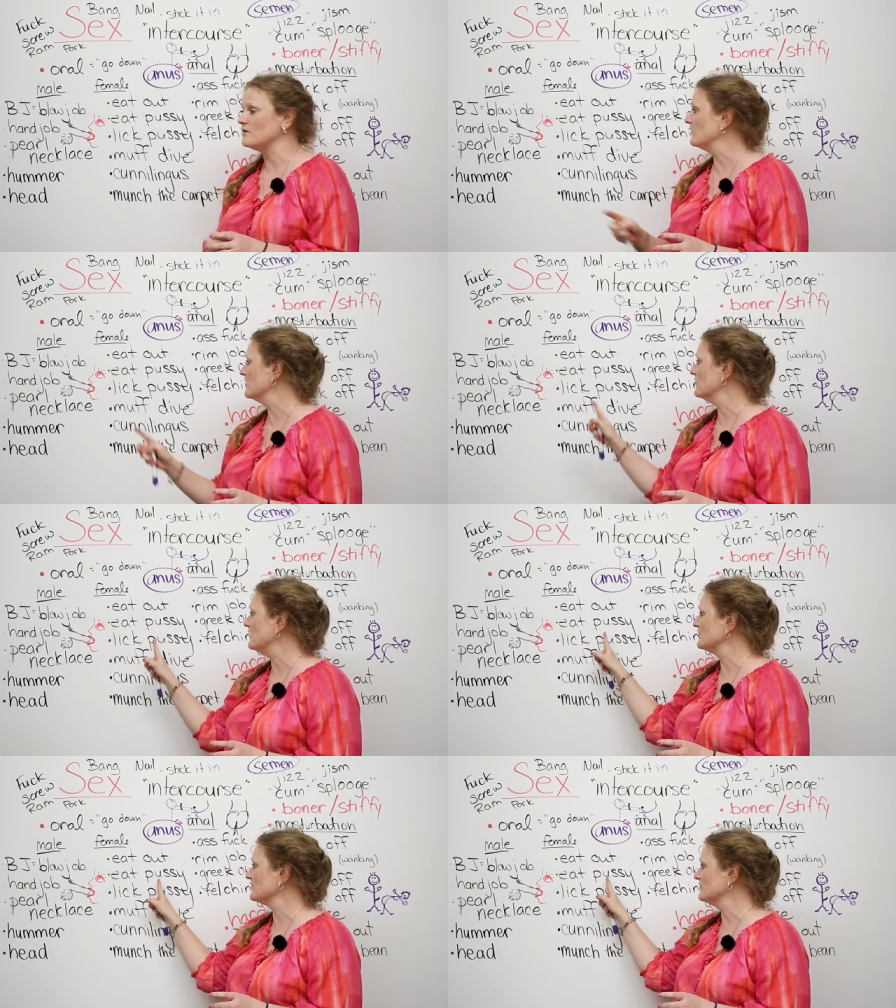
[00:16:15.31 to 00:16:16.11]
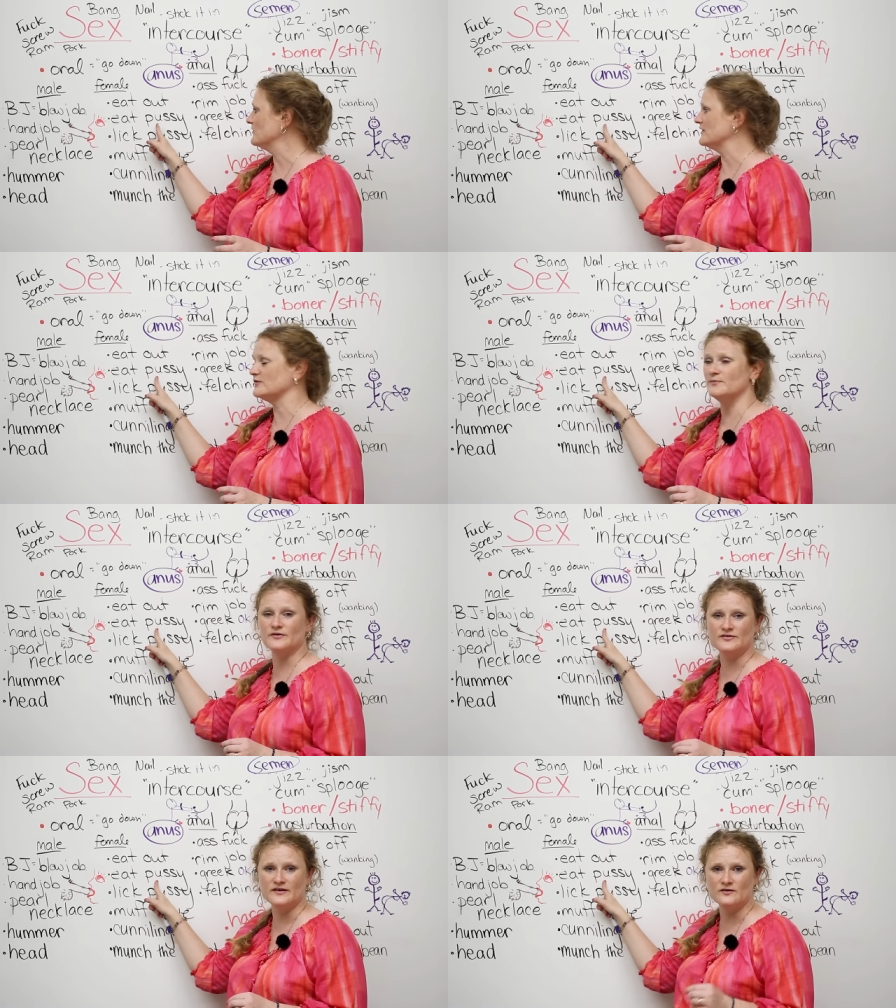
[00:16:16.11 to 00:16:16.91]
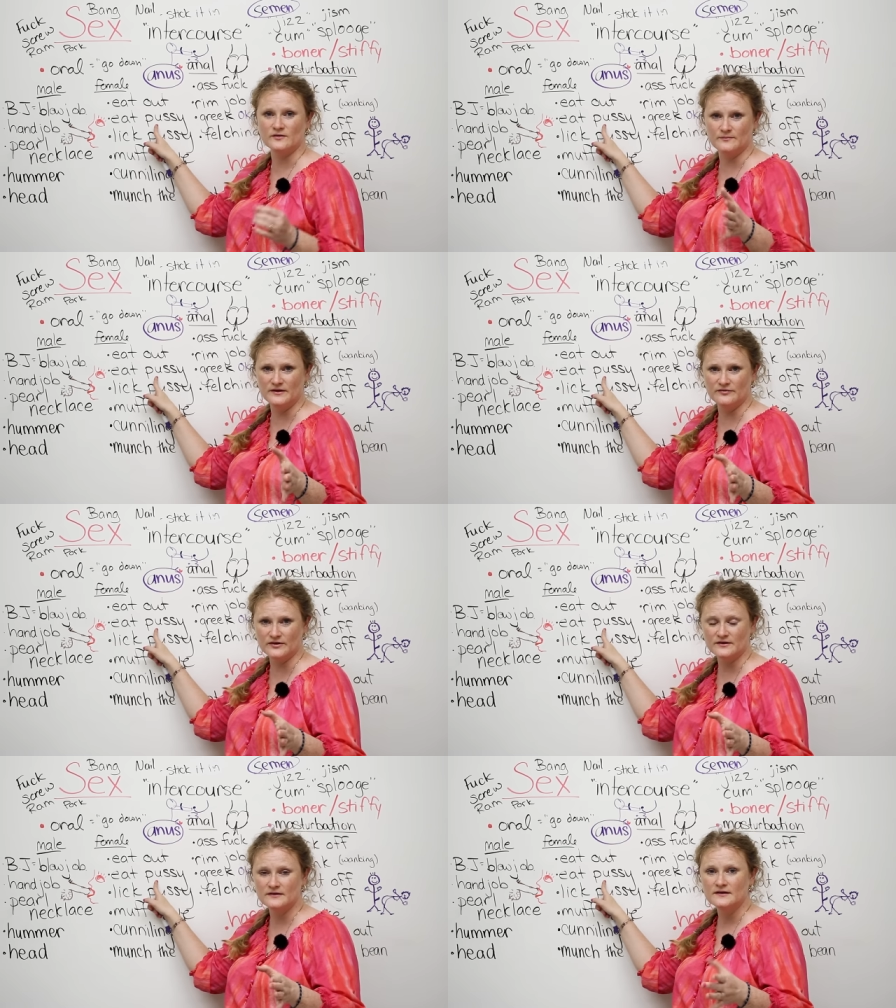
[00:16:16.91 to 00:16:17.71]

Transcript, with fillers: or also known as a pussy or a beaver.